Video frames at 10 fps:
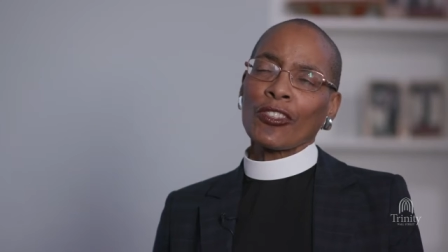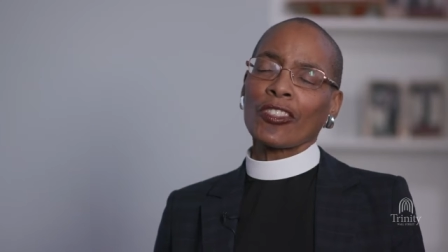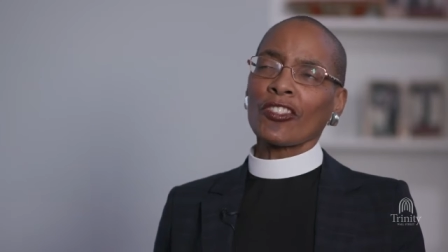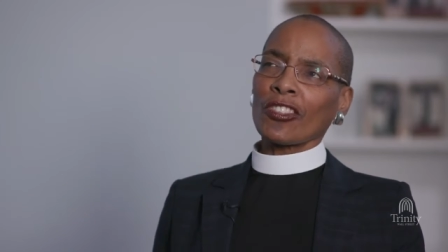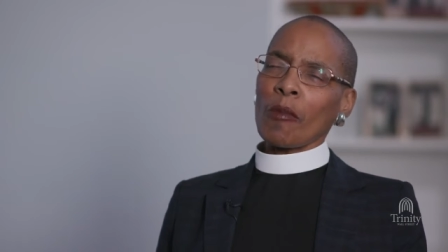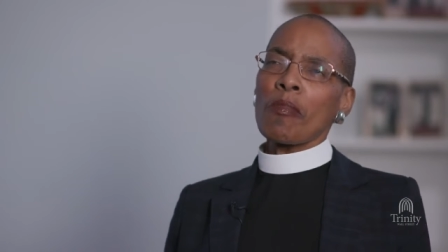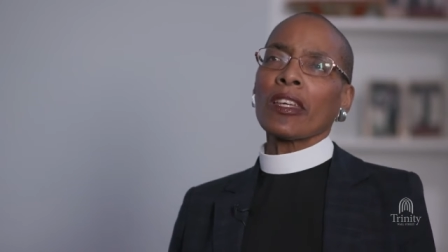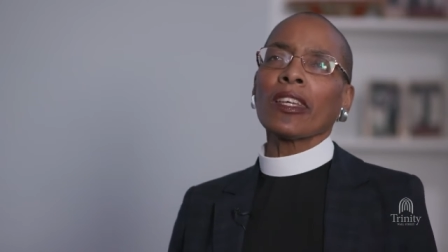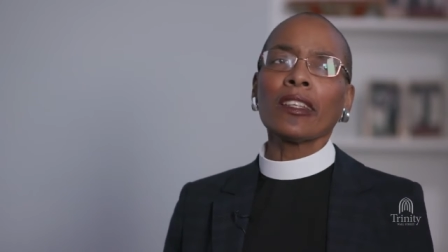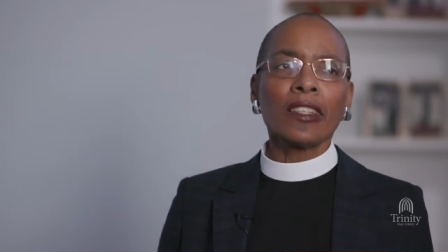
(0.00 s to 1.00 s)
is it
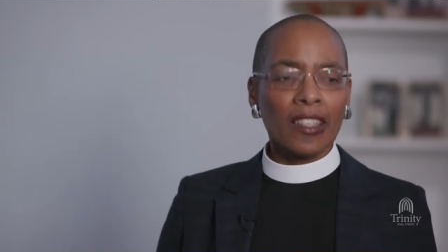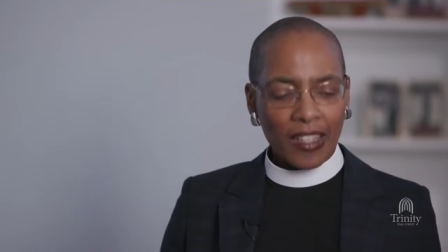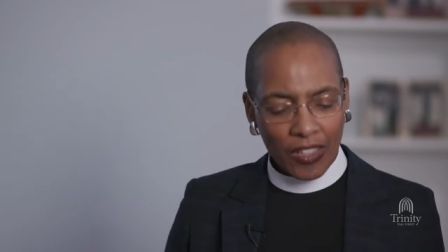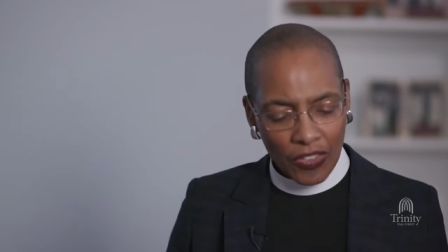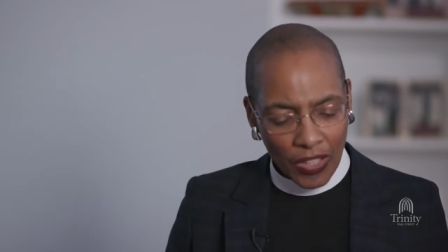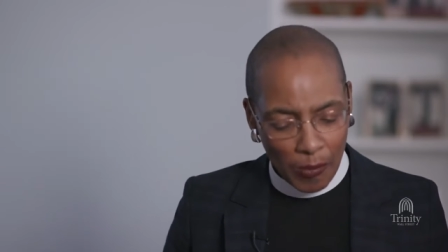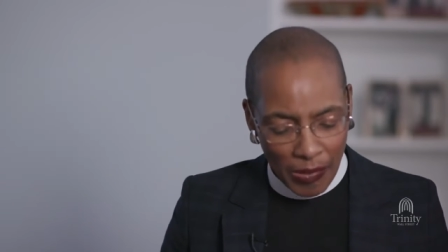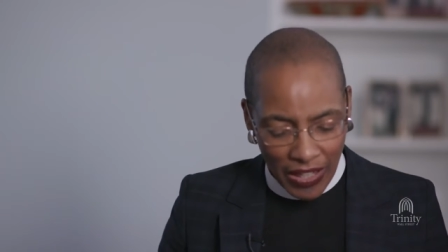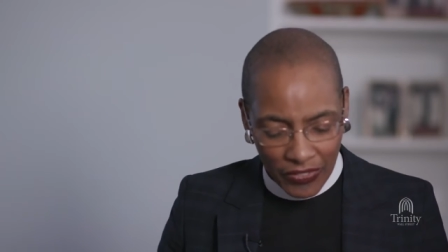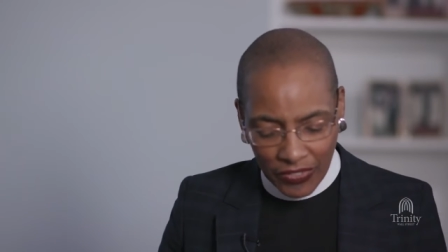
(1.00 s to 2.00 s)
something, you know,
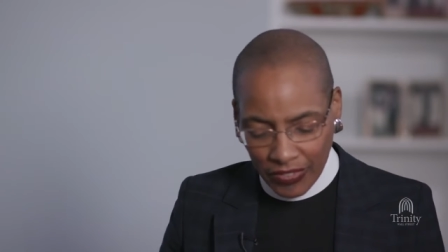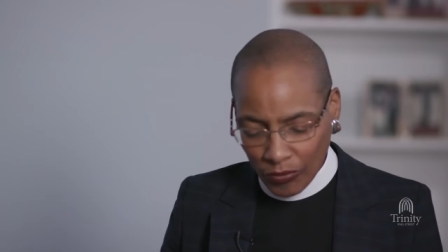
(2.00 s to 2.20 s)
about